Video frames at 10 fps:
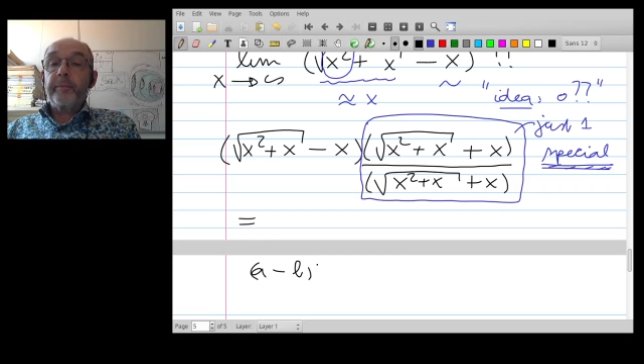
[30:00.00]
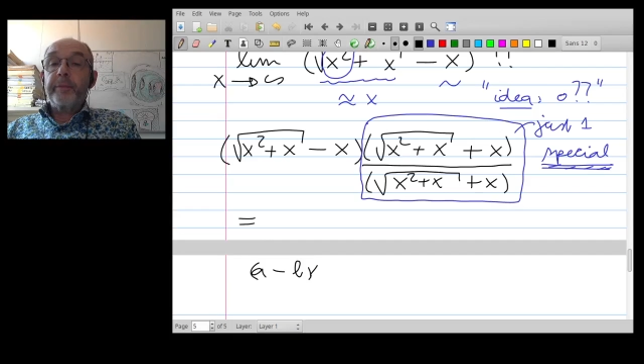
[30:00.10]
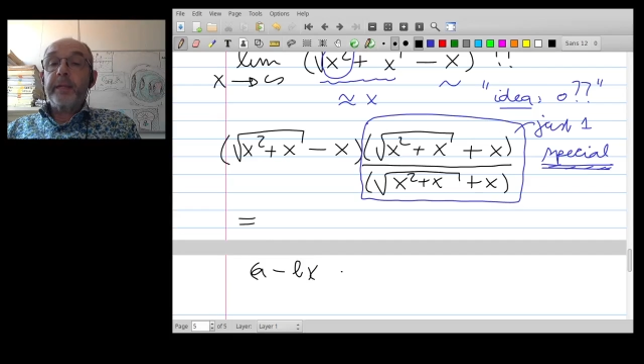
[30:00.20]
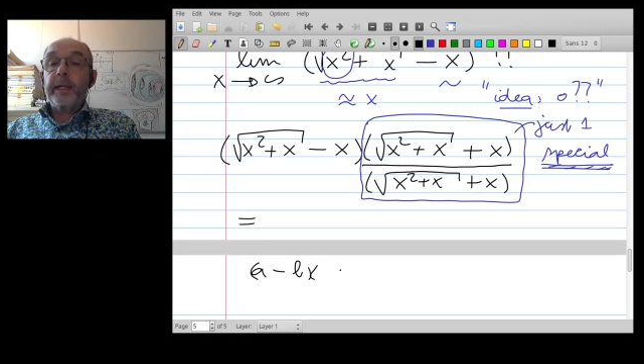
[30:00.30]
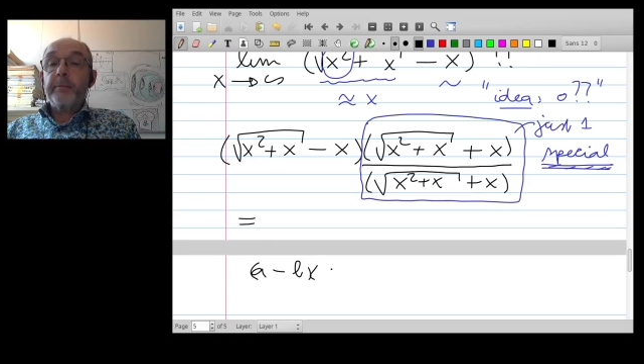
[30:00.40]

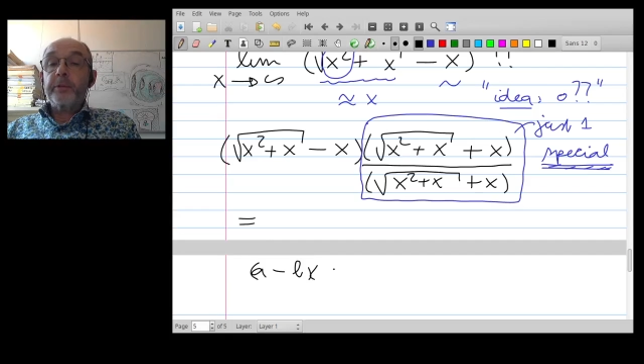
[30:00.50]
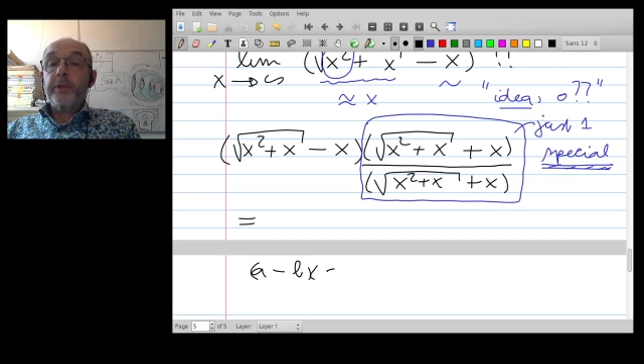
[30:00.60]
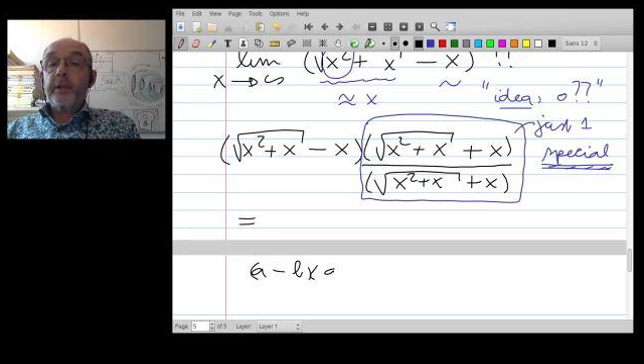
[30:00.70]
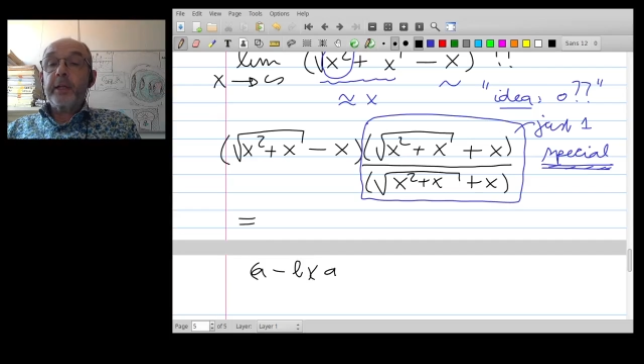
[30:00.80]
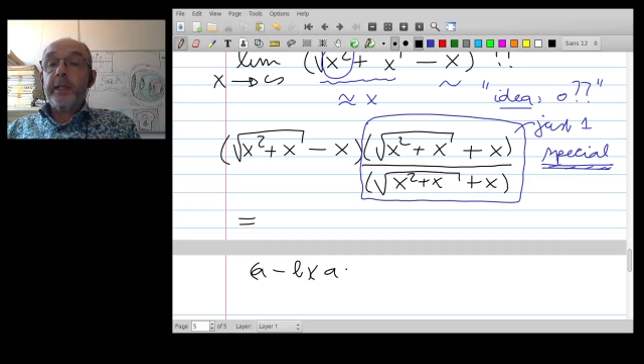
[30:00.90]
times
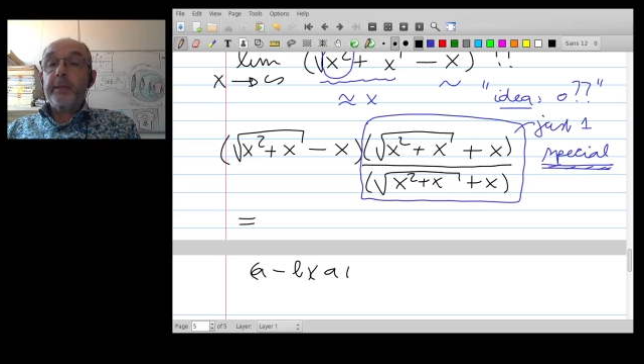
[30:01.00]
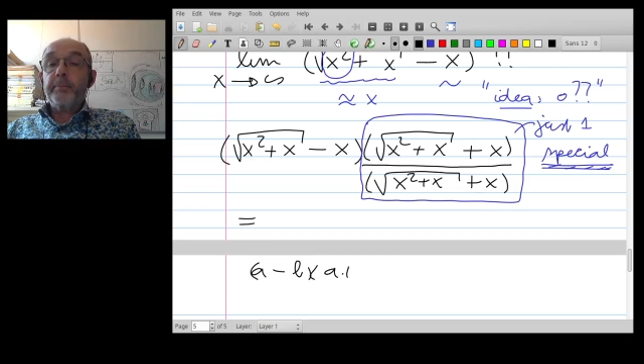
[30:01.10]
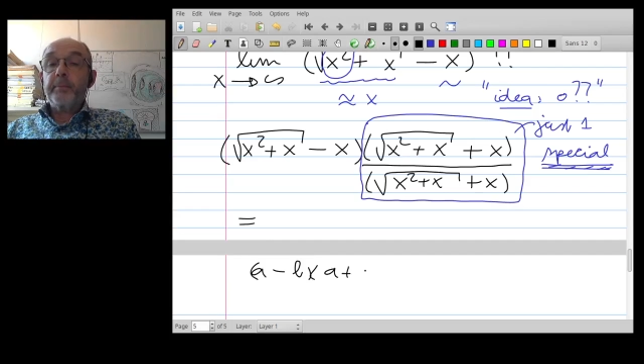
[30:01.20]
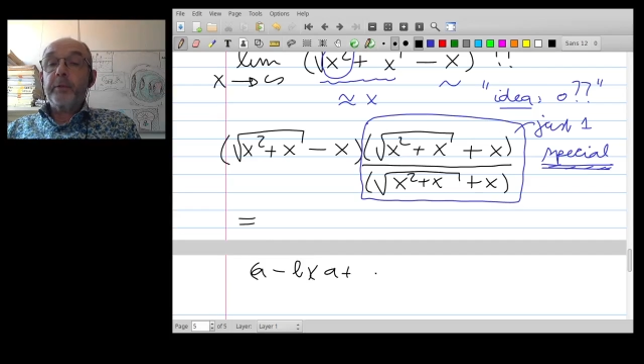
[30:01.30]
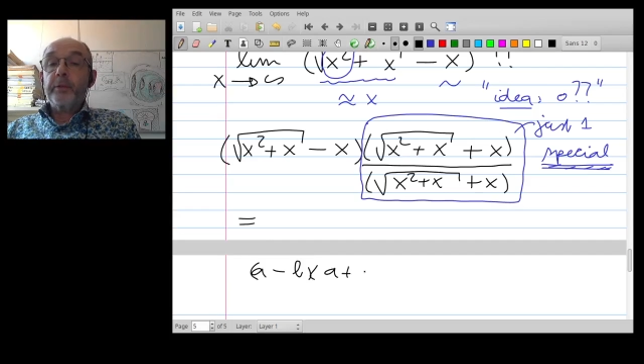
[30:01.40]
a
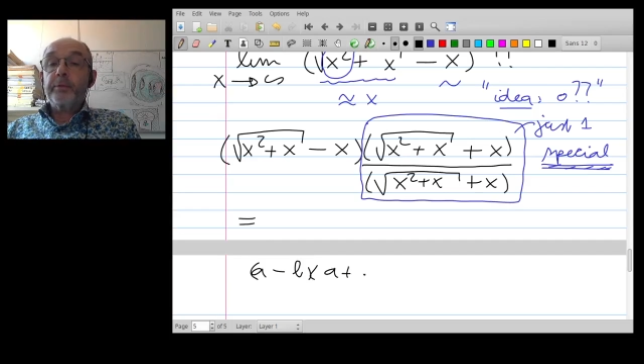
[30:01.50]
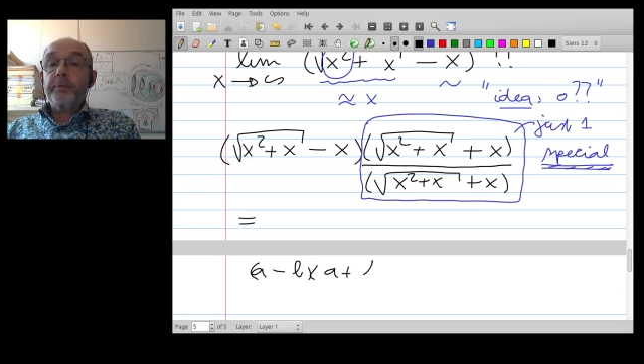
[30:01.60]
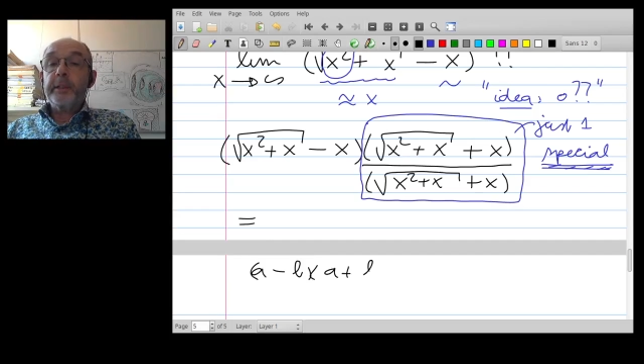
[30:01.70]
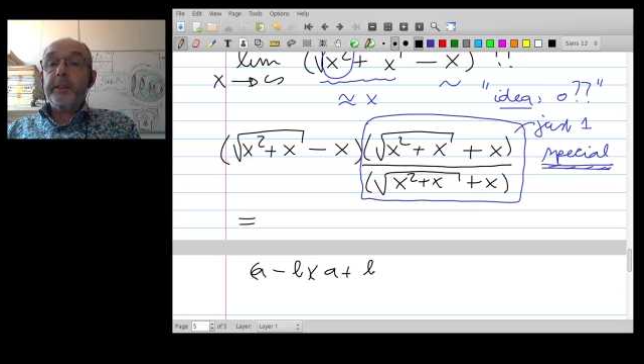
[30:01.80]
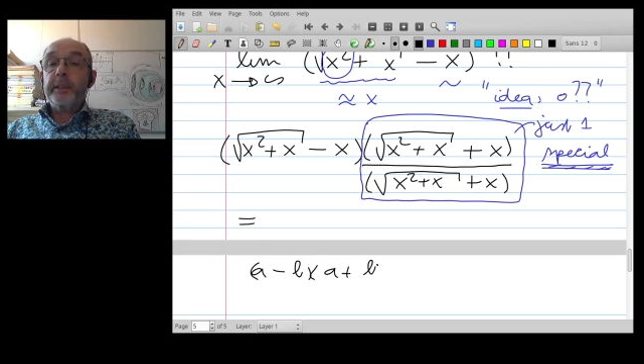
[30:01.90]
plus
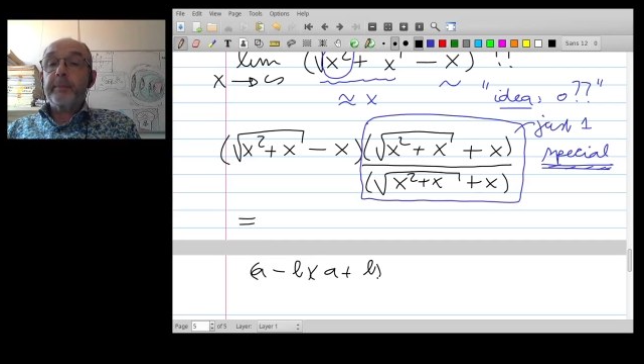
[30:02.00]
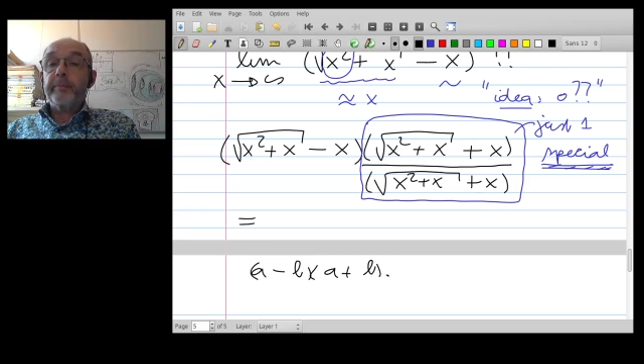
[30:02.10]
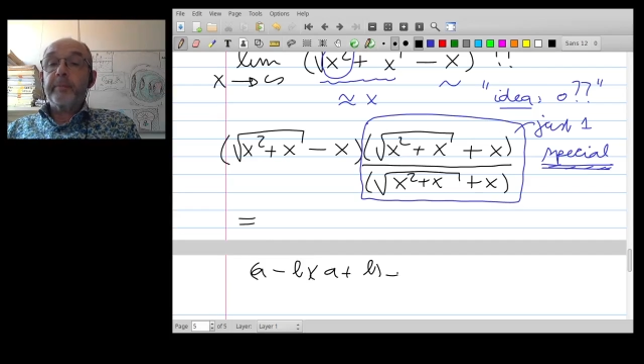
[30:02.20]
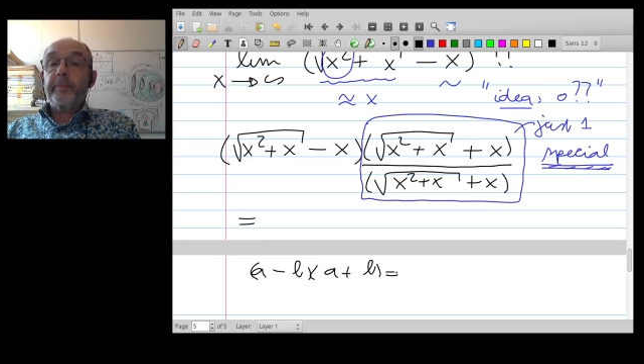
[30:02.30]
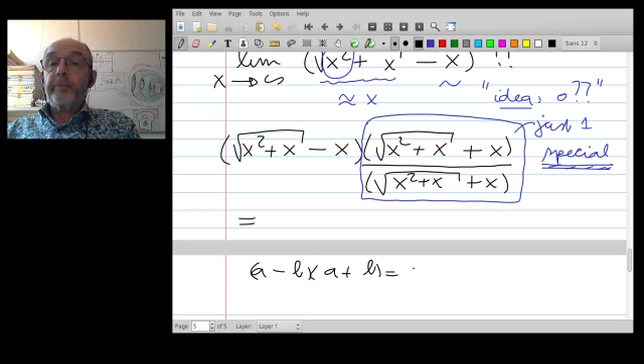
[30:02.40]
b.
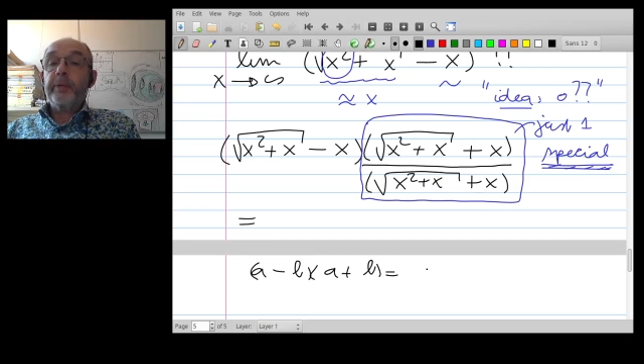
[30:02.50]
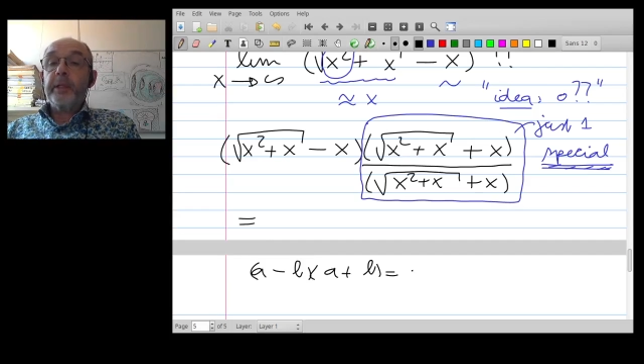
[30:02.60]
We